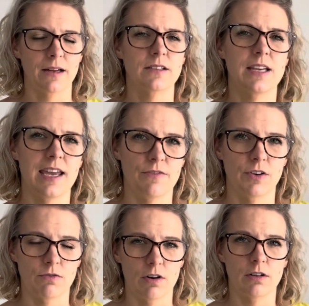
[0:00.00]
take for
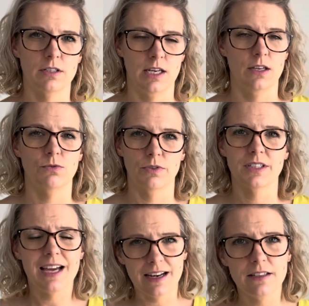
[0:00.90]
granted, or the
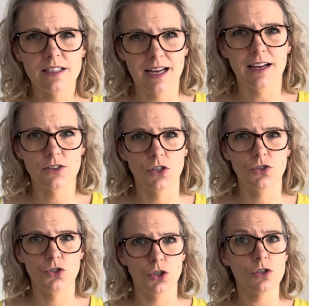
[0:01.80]
talented actors
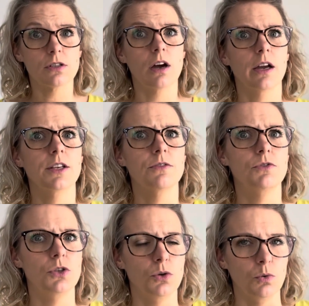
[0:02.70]
just kind of
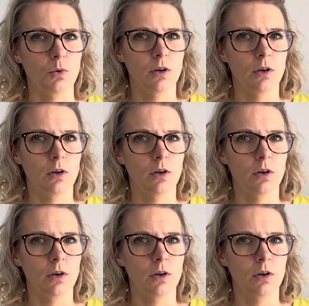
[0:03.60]
do.